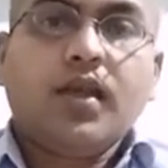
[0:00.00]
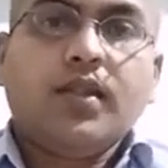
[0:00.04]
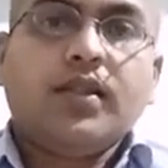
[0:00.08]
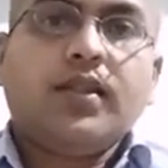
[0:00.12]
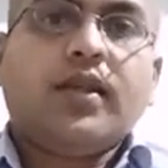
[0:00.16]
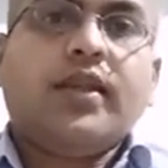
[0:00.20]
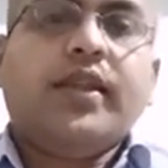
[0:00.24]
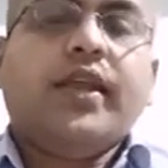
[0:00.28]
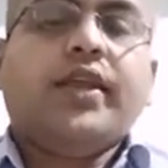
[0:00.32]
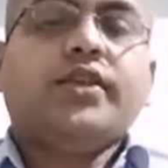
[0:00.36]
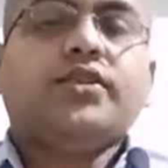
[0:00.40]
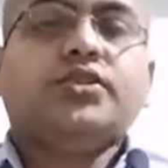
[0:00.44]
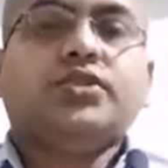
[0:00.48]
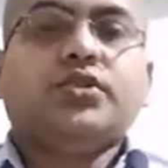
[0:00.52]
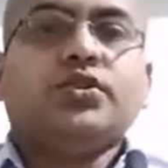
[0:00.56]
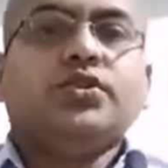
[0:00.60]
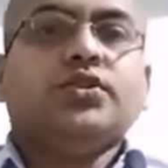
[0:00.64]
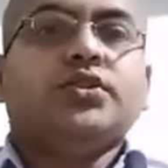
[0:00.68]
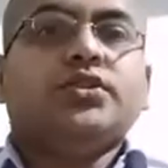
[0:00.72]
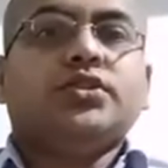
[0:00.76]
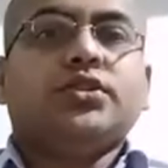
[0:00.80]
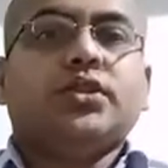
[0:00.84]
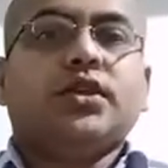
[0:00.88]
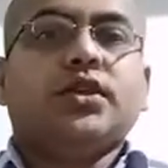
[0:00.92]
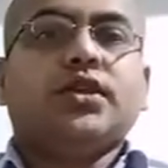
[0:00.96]
The next
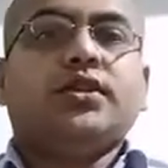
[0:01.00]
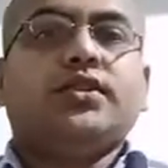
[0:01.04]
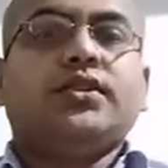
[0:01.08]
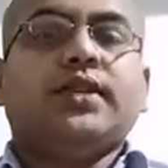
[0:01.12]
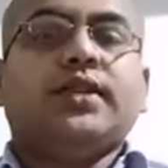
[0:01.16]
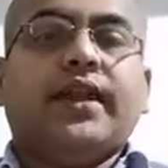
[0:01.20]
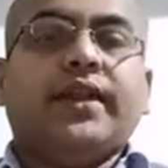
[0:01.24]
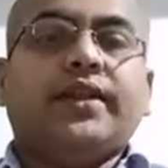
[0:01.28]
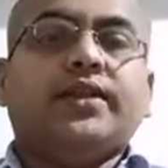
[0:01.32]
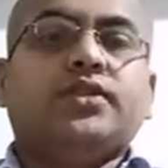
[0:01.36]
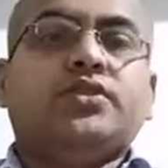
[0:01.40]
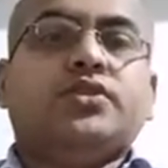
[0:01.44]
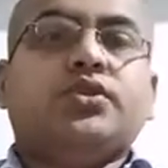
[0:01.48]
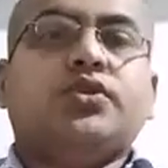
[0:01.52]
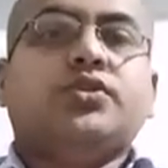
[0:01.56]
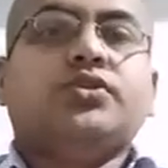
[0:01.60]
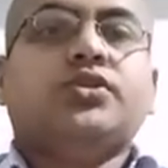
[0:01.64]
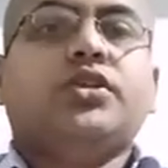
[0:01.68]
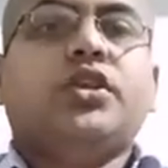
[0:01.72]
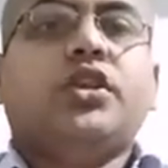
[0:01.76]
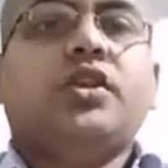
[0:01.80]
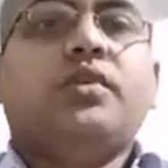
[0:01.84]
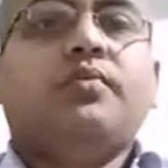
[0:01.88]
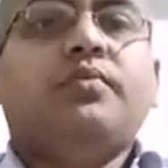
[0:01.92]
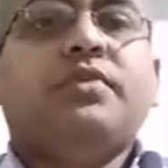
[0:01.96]
question, that is
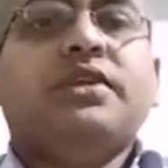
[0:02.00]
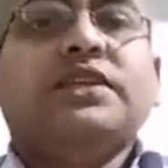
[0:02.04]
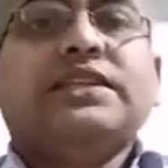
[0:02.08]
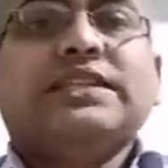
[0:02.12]
question number